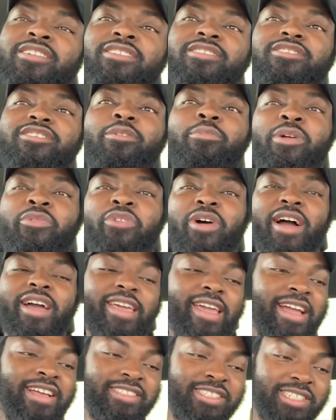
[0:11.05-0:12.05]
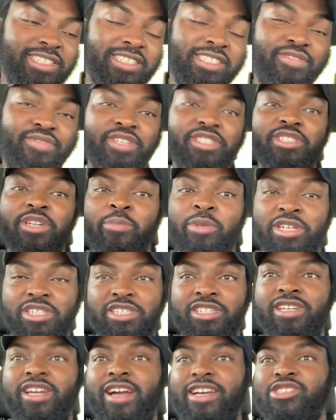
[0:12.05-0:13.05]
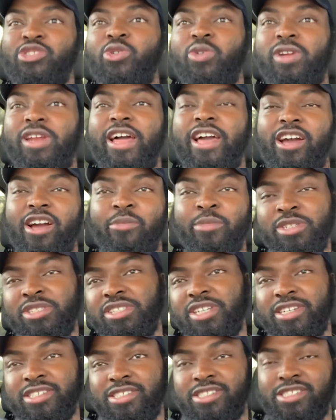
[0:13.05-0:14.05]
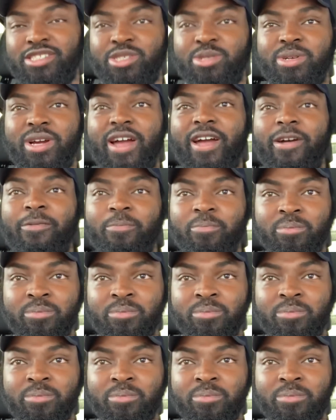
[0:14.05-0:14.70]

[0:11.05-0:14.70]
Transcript: So before I get into this video, make sure you guys go like, comment, share and subscribe.